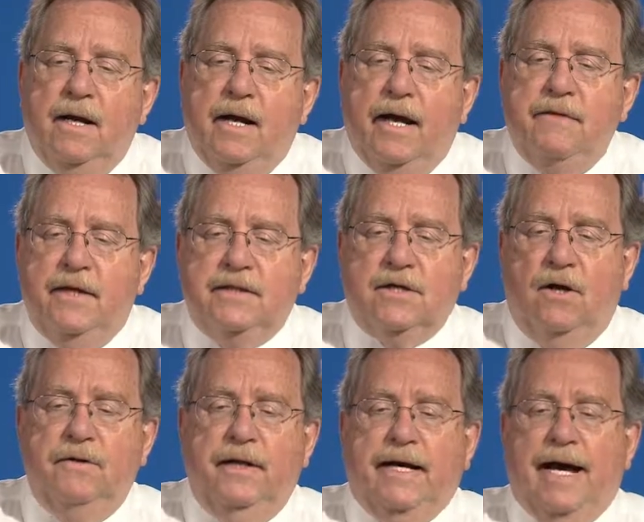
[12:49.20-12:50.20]
And that's
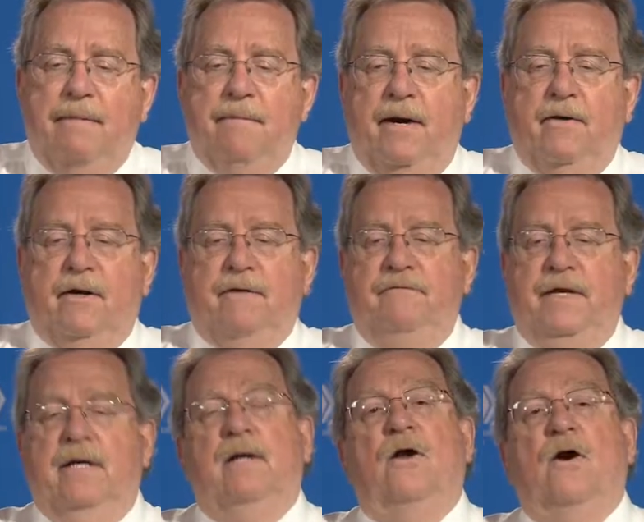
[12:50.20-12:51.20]
called the chimeric,
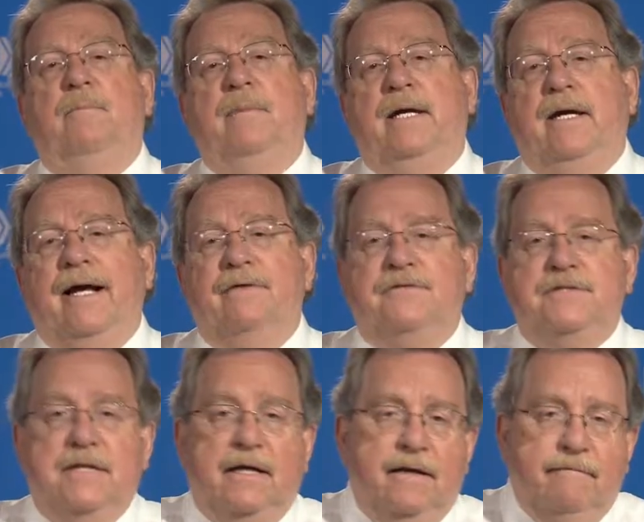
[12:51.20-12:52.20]

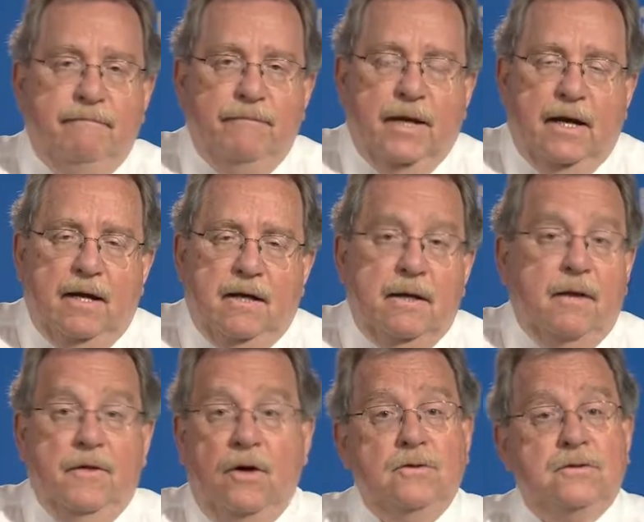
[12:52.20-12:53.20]
VLRB-FC. Now
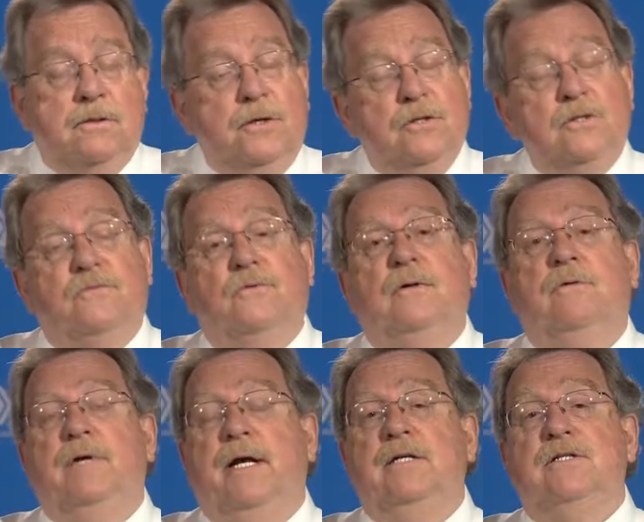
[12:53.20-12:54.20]
those are useful
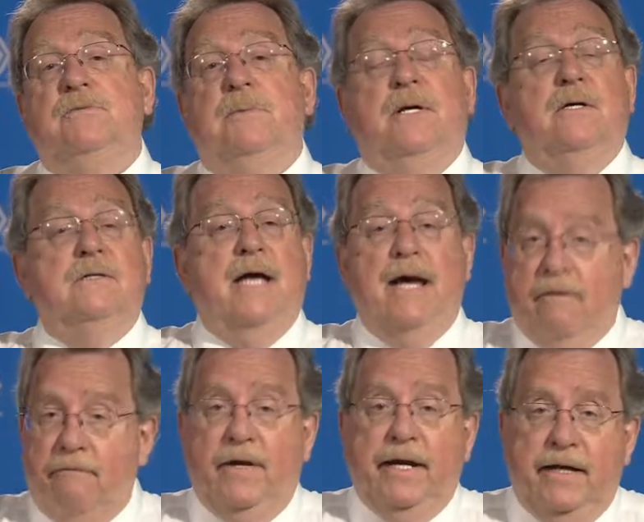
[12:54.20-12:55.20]
reagents because
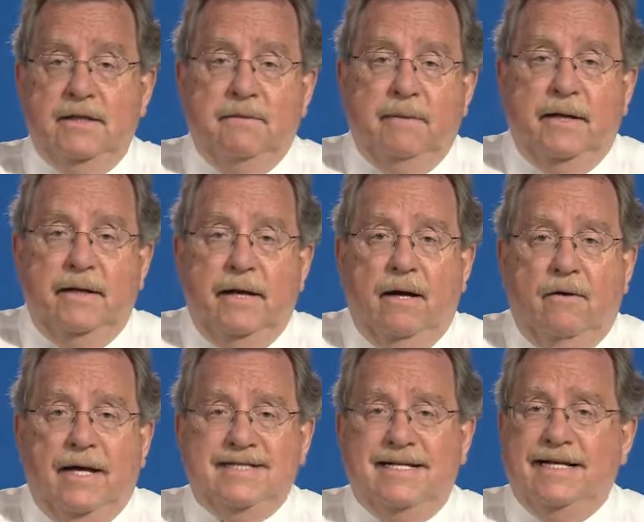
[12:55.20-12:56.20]
every antibody now
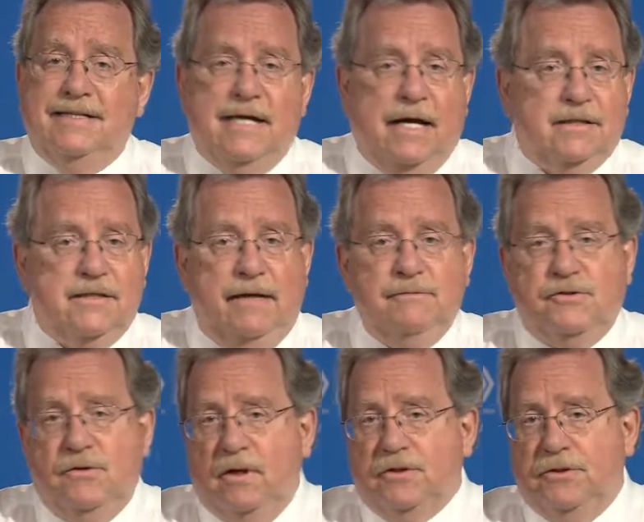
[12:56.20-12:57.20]
has the exact same
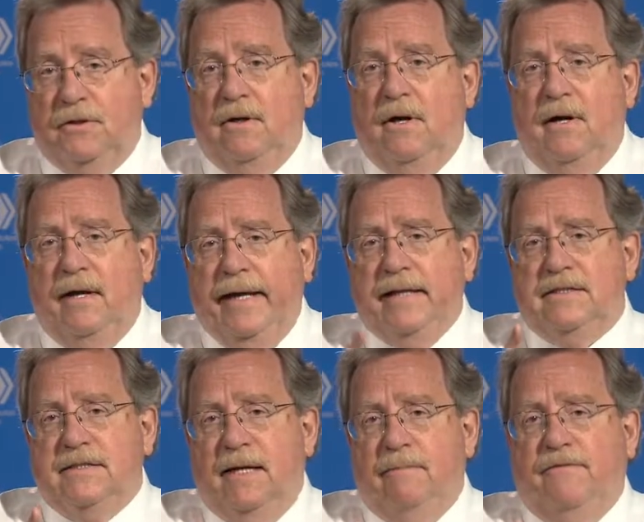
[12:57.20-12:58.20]
structure
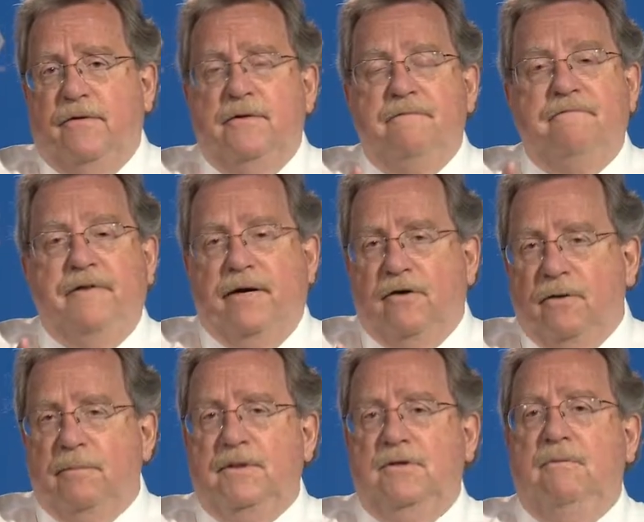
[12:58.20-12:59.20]
except for the
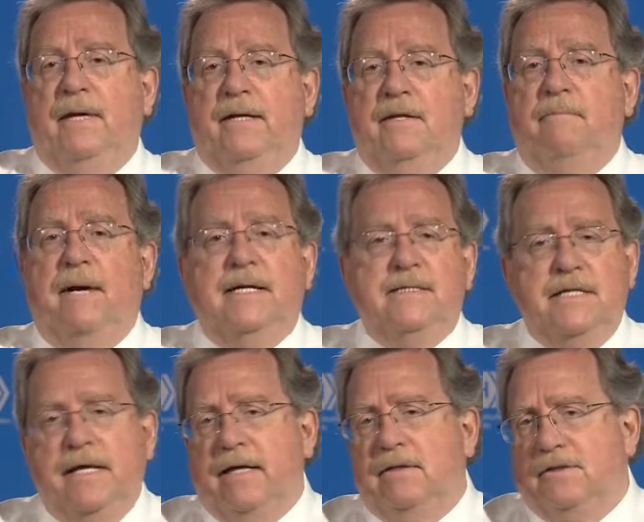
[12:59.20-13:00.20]
variable domain that binds the
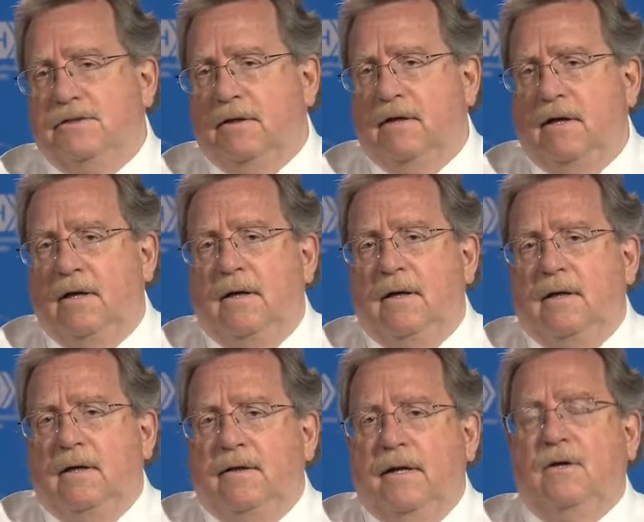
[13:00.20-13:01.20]
antigen.
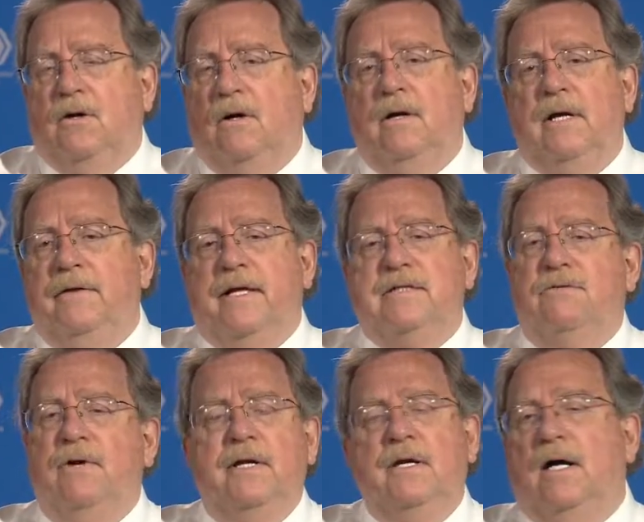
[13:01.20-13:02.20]
Now currently that's
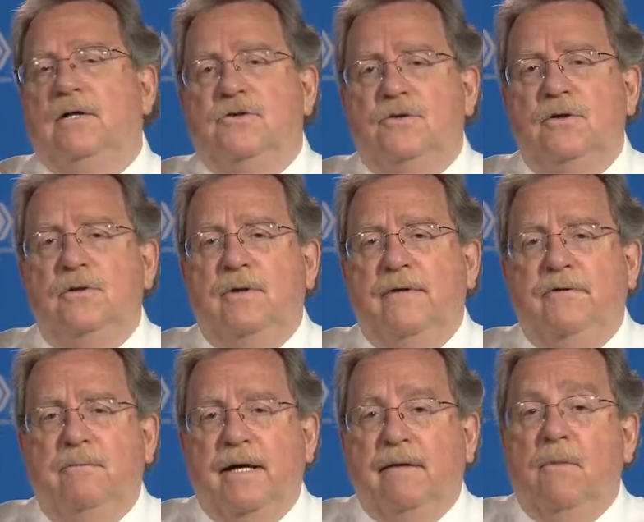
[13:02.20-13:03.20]
really not true if you
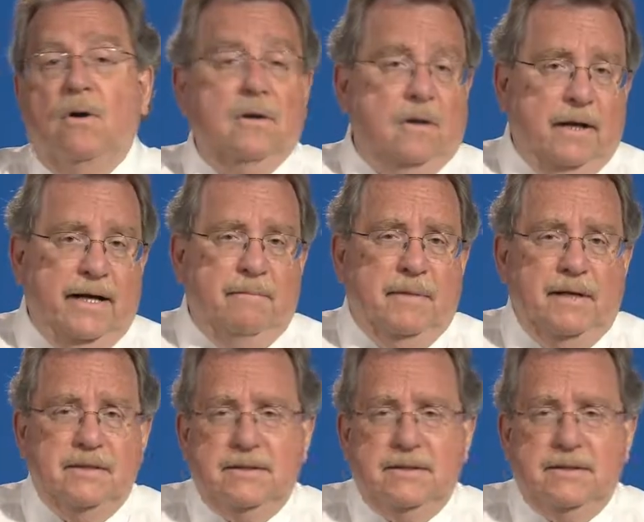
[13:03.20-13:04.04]
make monoclonal antibodies